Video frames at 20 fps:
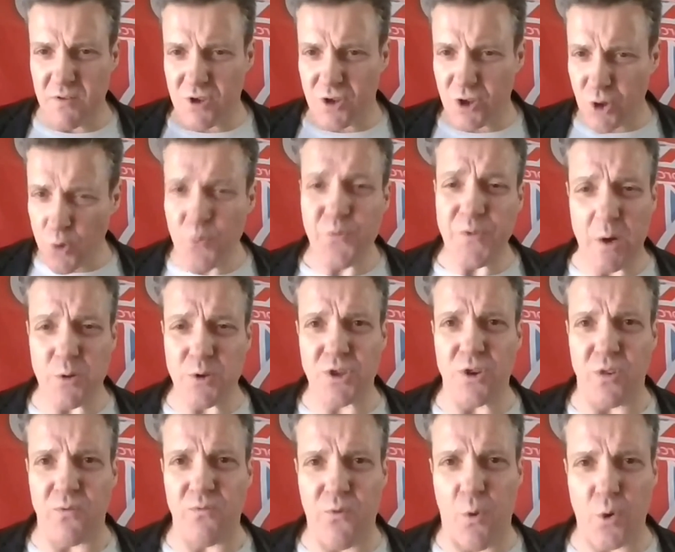
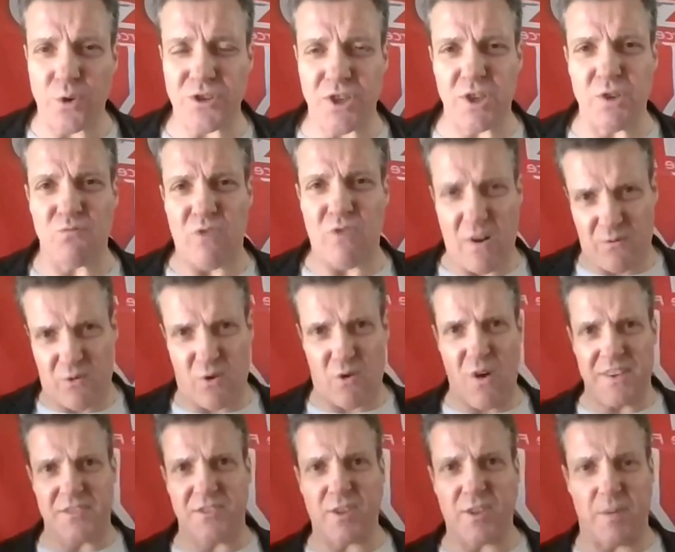2014
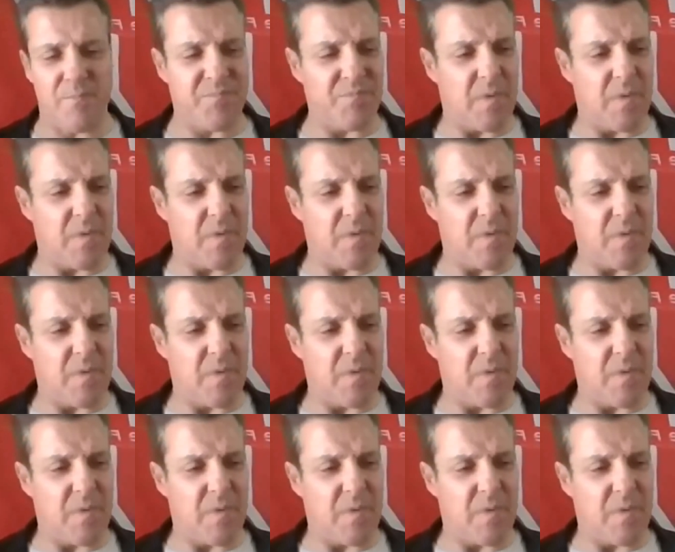referendum,